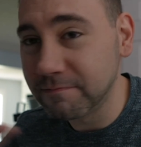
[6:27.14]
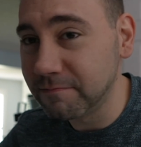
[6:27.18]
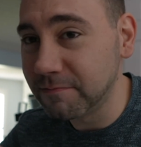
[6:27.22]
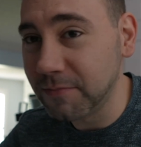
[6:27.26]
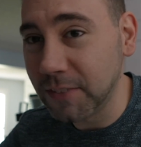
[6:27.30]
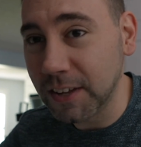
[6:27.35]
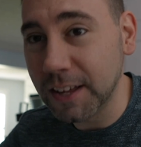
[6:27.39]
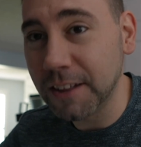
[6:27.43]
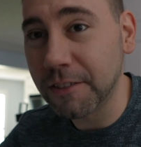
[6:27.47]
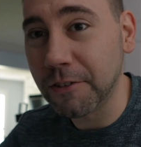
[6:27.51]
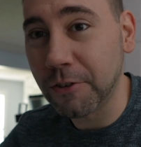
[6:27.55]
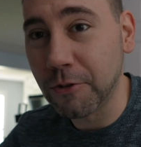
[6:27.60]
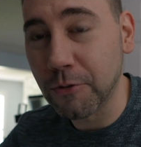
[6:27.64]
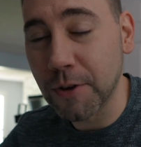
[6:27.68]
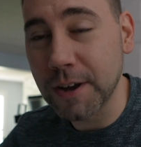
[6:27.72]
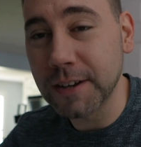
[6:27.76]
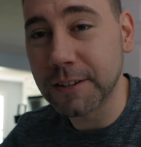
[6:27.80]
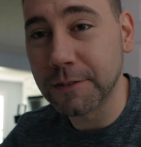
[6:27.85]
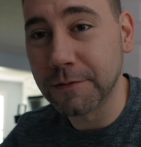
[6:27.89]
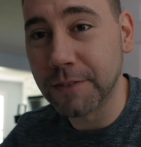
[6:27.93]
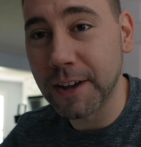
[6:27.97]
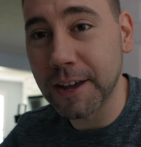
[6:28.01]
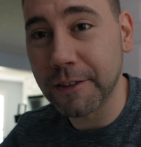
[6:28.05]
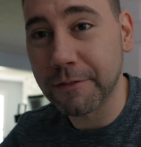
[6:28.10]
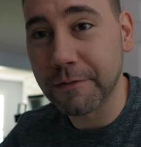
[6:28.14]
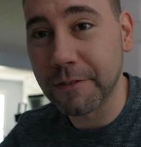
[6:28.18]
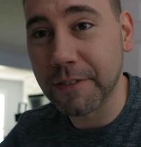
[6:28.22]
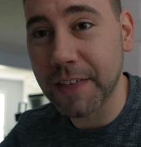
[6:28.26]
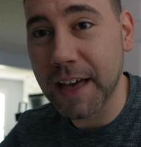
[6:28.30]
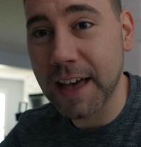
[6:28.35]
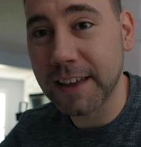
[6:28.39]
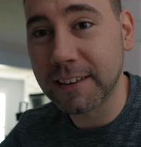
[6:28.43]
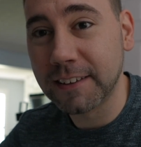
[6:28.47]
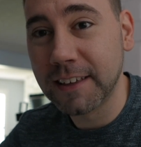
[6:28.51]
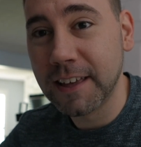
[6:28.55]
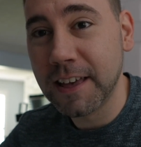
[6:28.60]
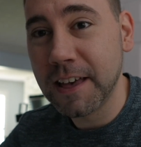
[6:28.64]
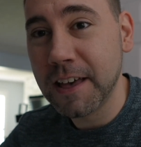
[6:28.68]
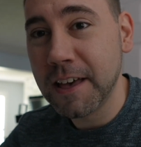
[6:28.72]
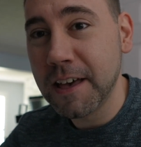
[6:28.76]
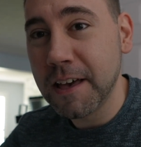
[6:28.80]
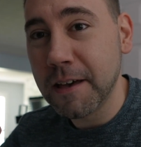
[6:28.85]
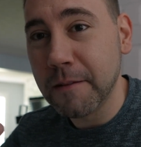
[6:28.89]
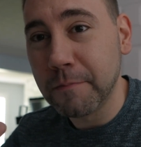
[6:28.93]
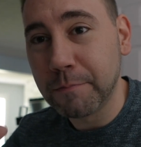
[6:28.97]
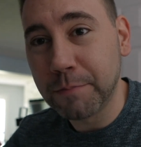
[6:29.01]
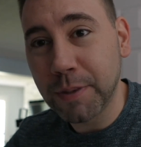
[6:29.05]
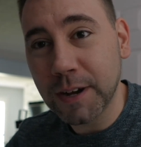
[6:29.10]
It is a great device for that.
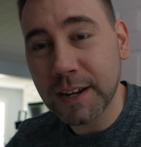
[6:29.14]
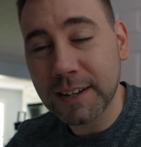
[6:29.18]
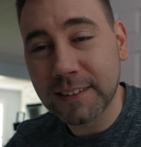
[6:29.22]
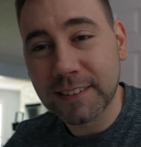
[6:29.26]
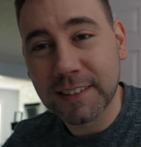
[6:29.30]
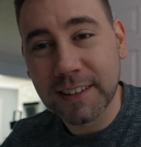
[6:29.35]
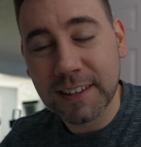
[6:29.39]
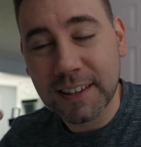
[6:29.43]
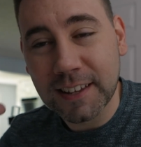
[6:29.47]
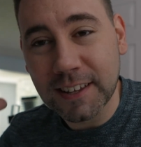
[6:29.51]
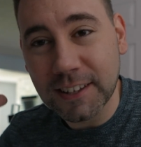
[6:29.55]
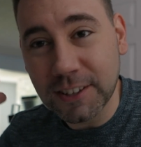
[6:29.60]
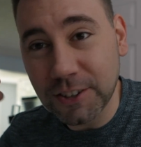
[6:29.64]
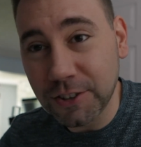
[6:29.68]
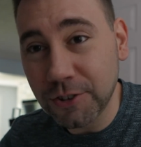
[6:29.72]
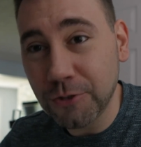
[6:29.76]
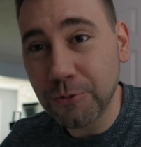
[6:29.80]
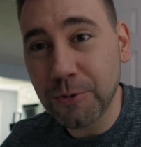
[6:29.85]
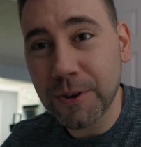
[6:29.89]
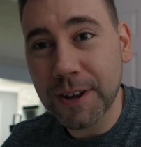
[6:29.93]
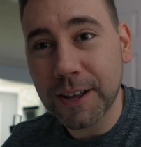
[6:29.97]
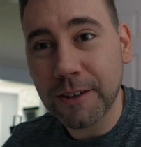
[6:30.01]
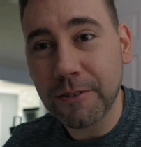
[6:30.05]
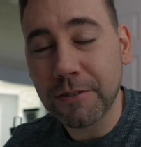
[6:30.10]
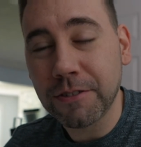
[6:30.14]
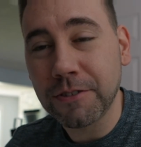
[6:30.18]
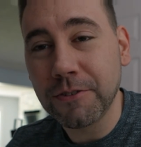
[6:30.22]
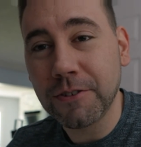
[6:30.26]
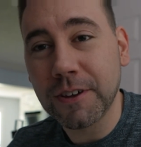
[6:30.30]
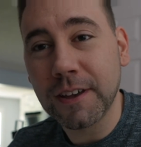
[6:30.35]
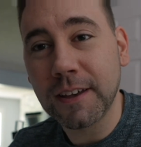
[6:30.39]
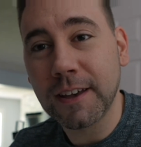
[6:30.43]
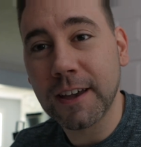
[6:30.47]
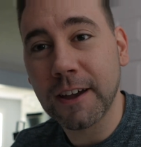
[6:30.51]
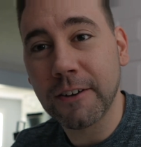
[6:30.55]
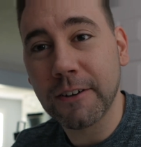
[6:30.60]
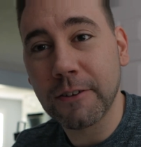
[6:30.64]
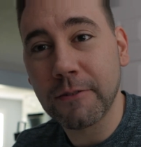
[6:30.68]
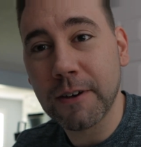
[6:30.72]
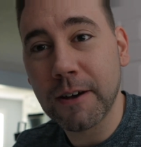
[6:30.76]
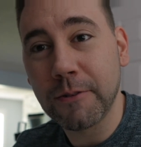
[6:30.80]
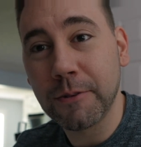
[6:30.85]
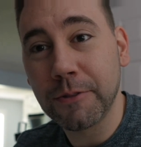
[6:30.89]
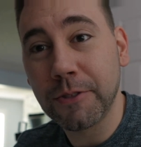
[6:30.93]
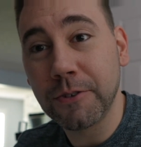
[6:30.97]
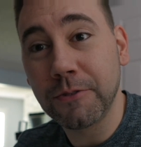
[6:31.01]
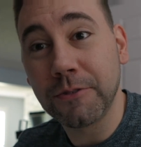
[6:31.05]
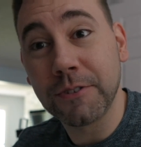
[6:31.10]
But you know what else you can carry around
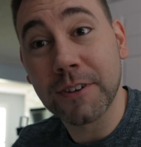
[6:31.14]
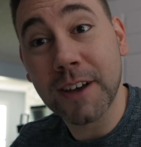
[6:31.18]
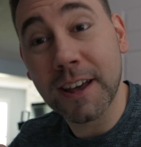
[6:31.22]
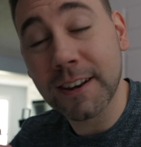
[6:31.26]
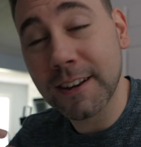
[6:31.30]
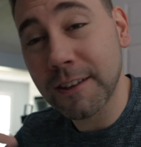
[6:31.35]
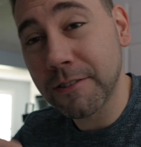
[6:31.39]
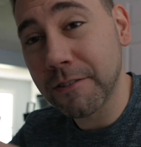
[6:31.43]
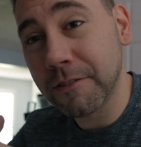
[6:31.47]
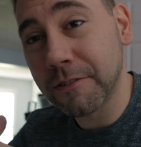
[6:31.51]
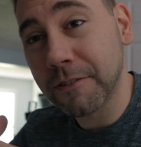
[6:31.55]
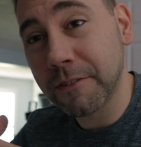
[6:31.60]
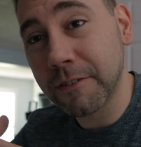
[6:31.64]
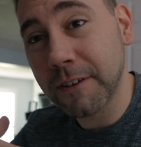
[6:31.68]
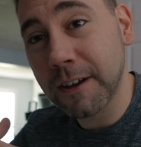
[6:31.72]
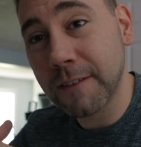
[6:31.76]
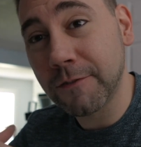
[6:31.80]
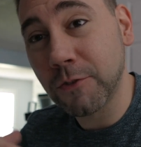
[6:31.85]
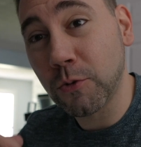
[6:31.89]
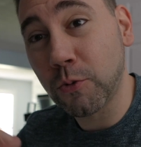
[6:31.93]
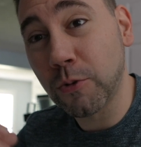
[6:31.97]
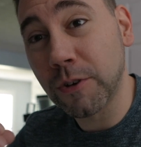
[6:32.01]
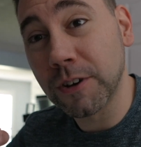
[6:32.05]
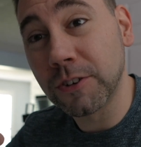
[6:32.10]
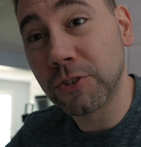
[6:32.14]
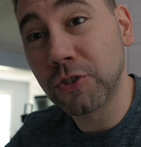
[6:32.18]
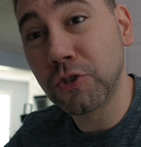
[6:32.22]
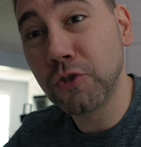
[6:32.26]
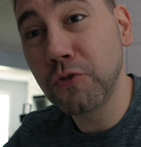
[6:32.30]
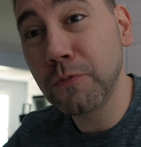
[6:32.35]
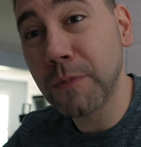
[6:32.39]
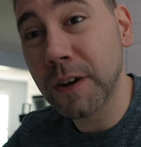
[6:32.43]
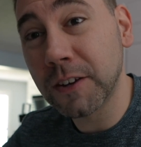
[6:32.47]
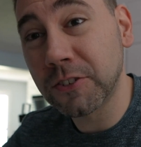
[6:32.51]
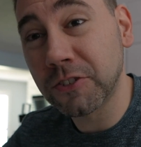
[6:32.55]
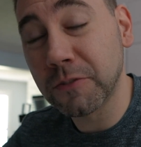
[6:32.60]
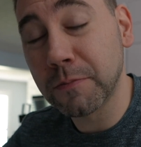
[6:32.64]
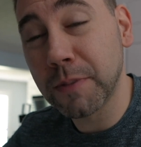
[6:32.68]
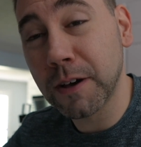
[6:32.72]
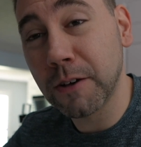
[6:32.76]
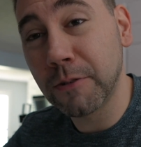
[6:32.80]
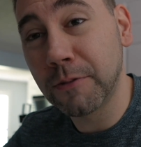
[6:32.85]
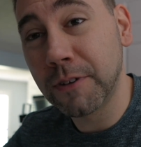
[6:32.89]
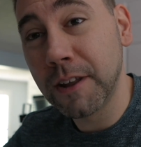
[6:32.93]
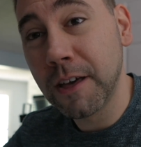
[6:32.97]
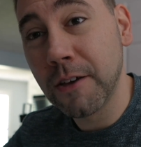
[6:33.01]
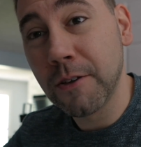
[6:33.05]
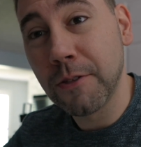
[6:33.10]
with you, not necessarily have to worry too much
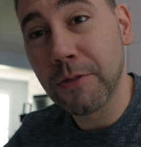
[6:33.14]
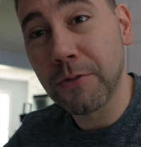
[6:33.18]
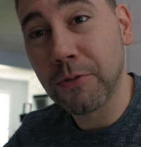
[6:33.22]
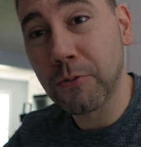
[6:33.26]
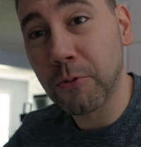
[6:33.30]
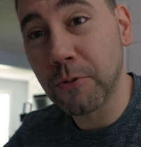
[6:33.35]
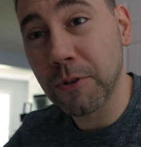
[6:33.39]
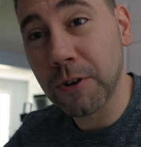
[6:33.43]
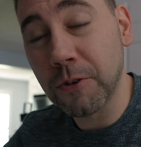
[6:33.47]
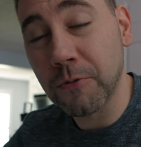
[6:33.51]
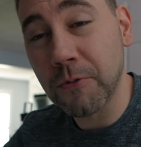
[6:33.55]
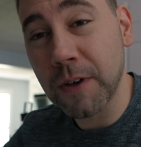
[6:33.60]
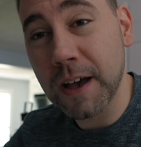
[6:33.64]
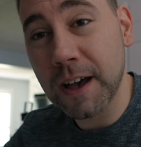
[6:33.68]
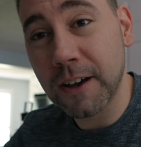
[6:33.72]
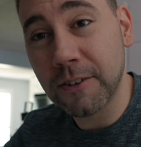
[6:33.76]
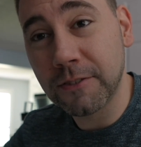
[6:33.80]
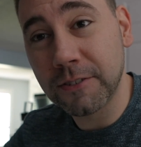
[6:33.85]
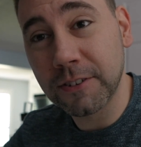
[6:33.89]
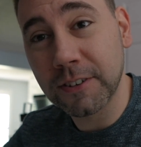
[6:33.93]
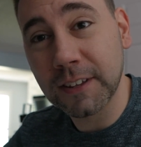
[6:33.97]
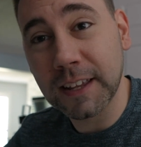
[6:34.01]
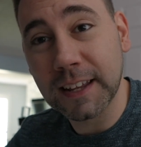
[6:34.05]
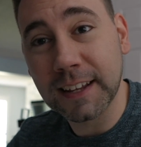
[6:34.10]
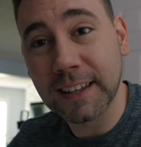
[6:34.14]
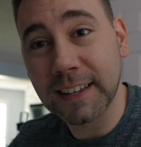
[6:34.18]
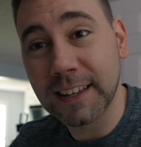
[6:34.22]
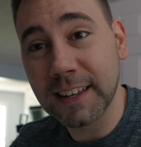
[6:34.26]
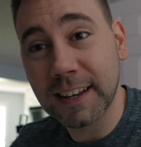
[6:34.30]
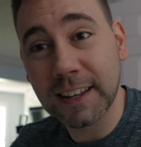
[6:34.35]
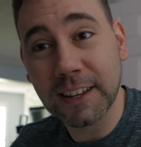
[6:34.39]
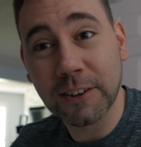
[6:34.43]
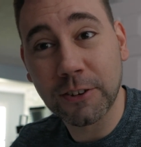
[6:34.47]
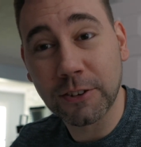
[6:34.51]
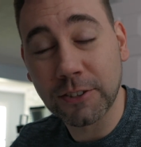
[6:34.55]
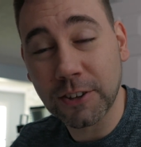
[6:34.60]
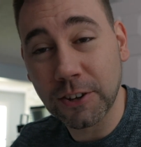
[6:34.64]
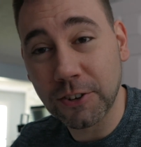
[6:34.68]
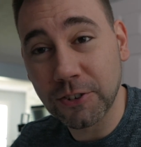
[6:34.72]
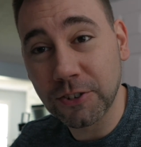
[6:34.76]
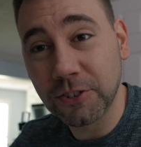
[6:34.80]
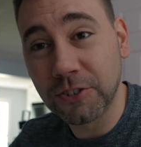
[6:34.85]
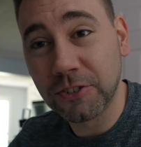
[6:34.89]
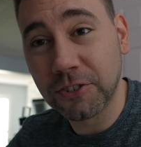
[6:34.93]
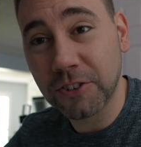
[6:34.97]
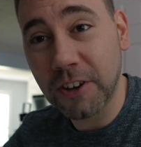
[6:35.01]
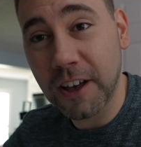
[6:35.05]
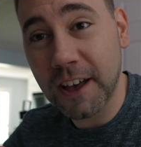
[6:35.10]
about throwing around and getting the
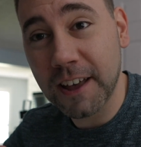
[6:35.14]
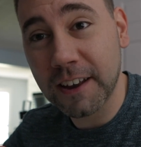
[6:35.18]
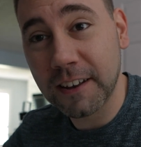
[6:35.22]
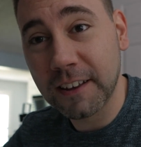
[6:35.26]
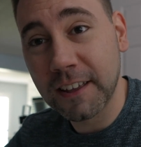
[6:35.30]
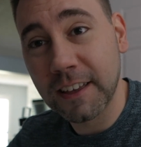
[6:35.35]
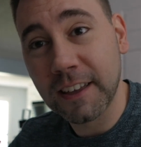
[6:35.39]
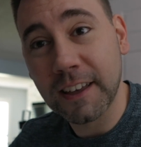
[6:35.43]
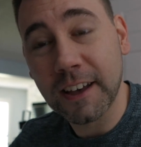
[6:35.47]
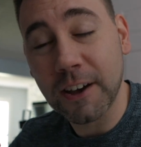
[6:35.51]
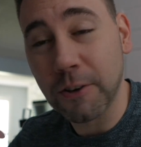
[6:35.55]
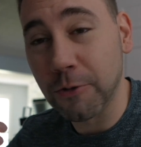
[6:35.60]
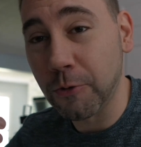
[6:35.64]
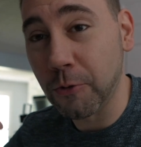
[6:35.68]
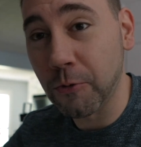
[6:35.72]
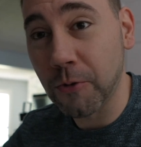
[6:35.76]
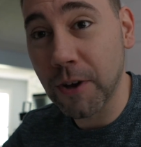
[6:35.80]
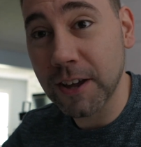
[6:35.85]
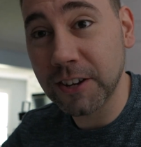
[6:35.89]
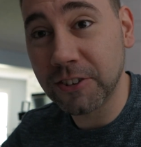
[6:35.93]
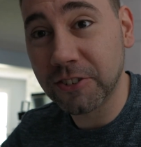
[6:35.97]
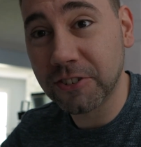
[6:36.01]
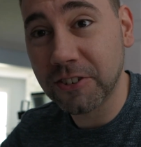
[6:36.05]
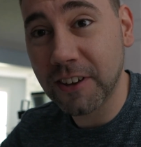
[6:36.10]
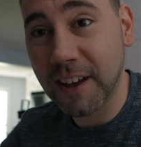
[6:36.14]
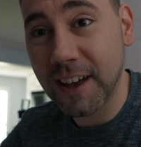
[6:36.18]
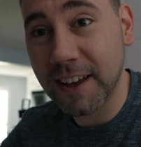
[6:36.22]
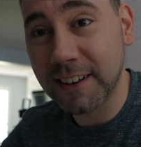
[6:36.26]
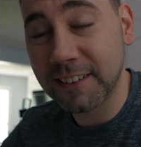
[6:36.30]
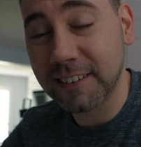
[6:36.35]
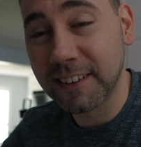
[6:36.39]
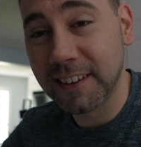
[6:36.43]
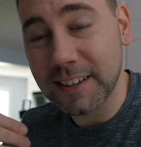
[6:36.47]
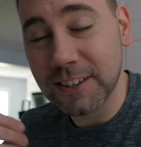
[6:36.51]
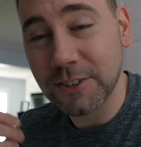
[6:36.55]
good shot or the right shot?